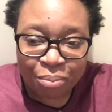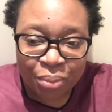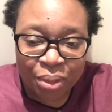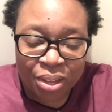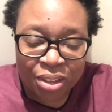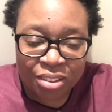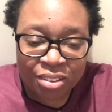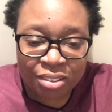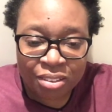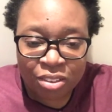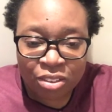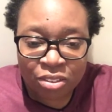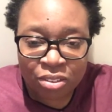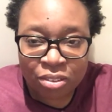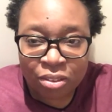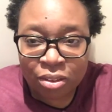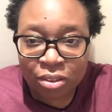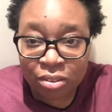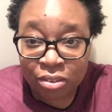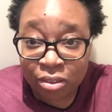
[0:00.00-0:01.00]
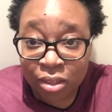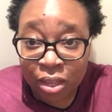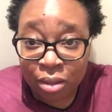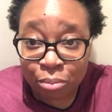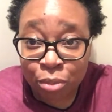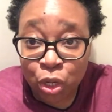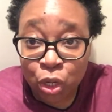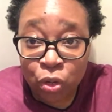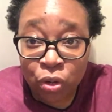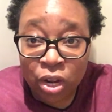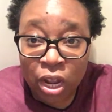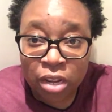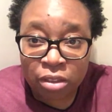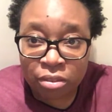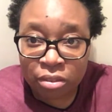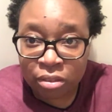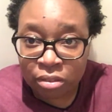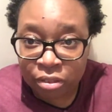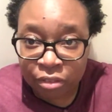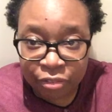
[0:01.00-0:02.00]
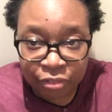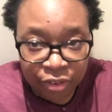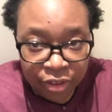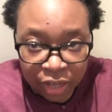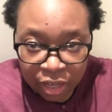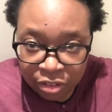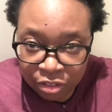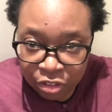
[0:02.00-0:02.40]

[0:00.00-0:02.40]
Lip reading: Because Shawn has a different